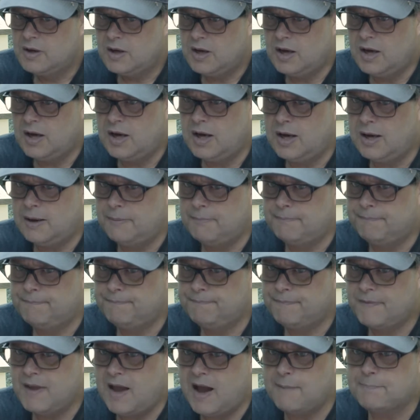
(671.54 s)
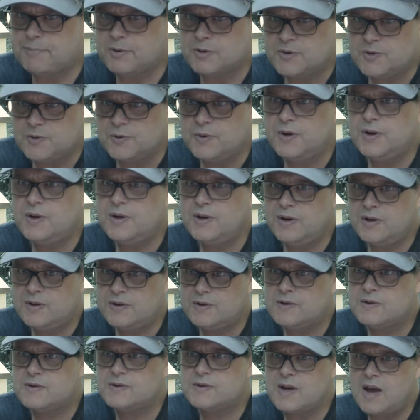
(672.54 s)
opportunity
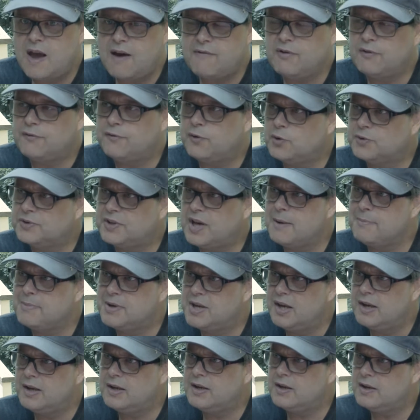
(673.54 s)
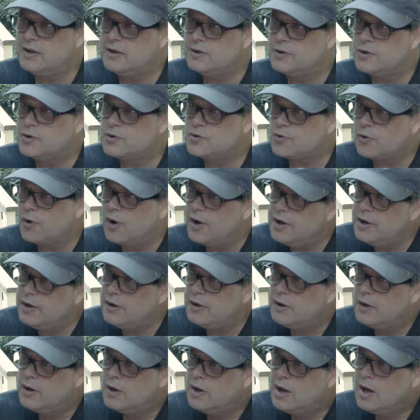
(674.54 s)
to have a full-time gig in Detroit.
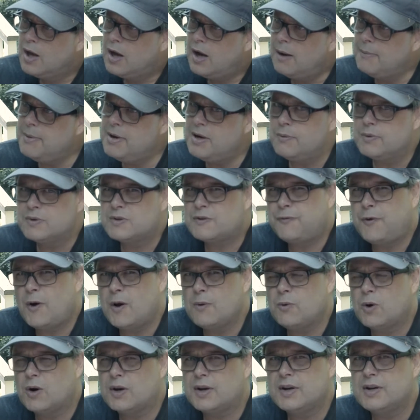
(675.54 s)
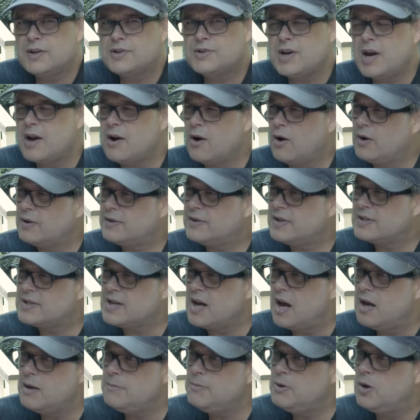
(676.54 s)
I mean, it was fun working at JR at the
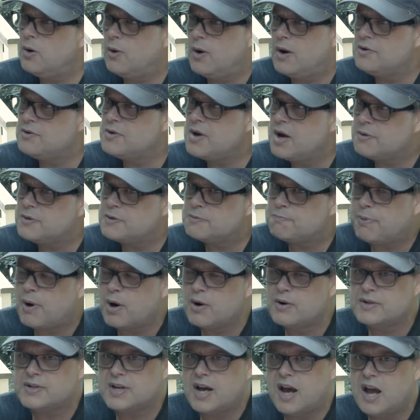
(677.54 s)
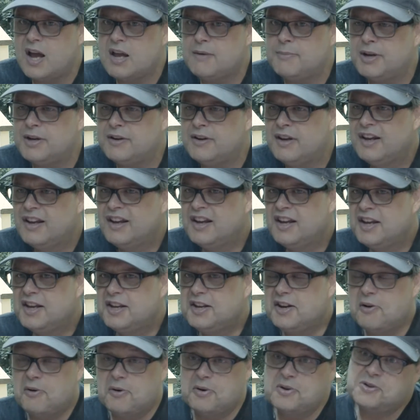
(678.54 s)
time. I was part-time, and
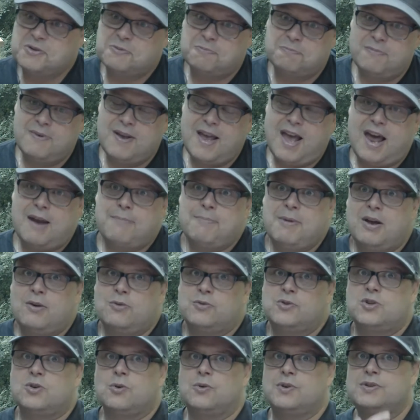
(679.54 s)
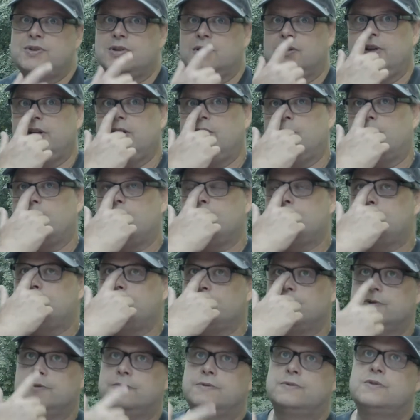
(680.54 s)
I had my own show in Toledo, and I was
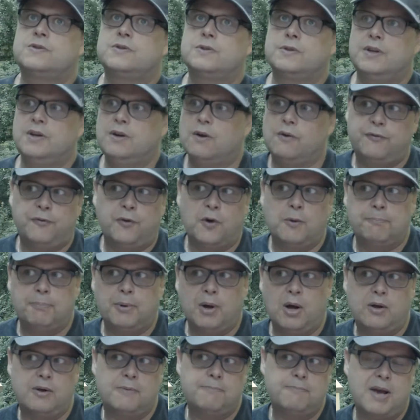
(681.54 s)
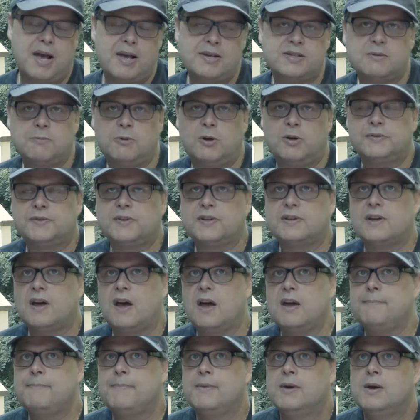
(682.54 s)
doing Toledo football and basketball at the
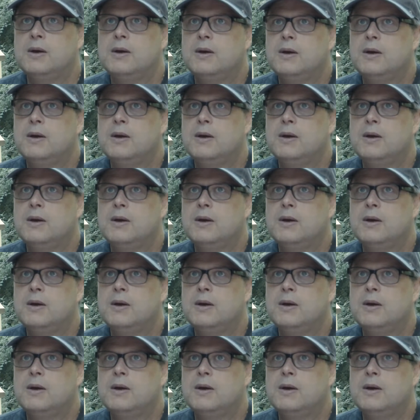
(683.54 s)
time.